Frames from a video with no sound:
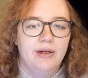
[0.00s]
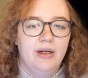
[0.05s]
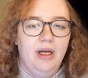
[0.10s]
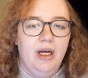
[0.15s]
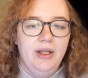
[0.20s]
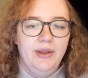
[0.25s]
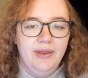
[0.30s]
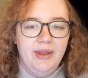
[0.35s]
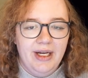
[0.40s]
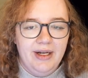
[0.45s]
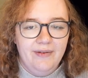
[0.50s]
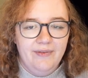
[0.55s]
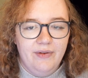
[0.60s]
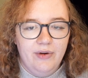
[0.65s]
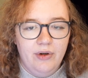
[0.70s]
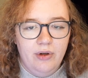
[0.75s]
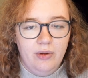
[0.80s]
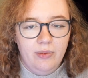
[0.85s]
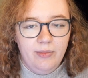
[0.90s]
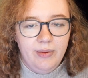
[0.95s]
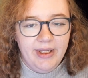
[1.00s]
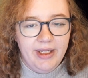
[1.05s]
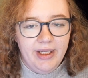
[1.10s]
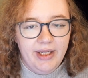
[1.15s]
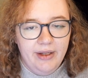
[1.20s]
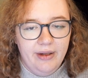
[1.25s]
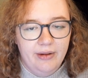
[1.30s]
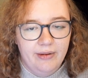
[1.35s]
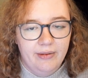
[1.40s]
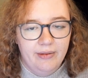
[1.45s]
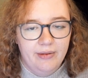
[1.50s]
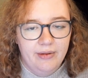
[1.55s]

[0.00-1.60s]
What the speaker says: and therefore we